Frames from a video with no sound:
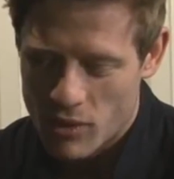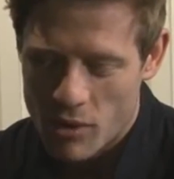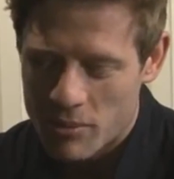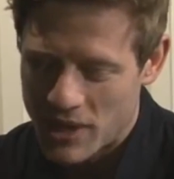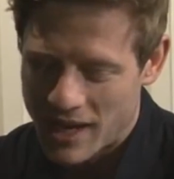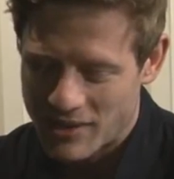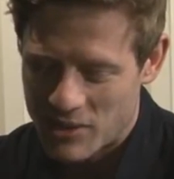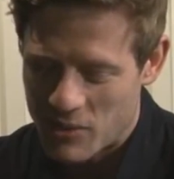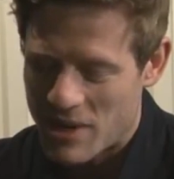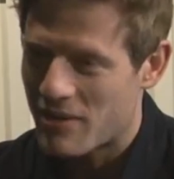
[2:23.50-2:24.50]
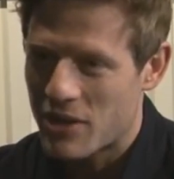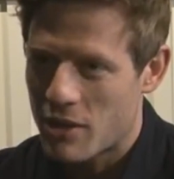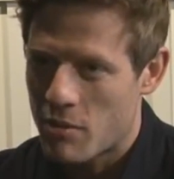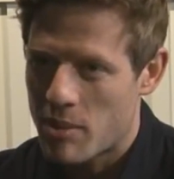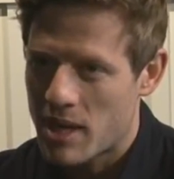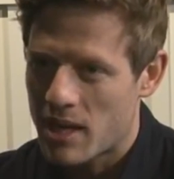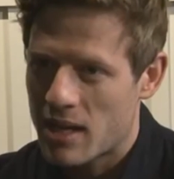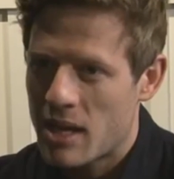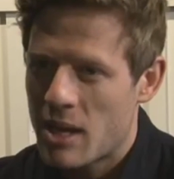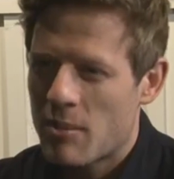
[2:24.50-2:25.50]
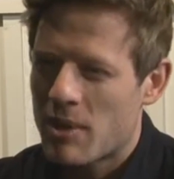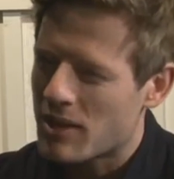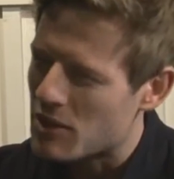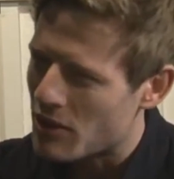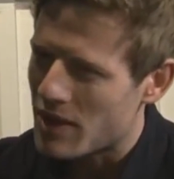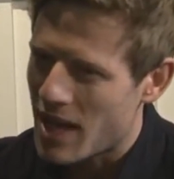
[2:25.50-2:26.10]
object, not really even a human being. But that's not the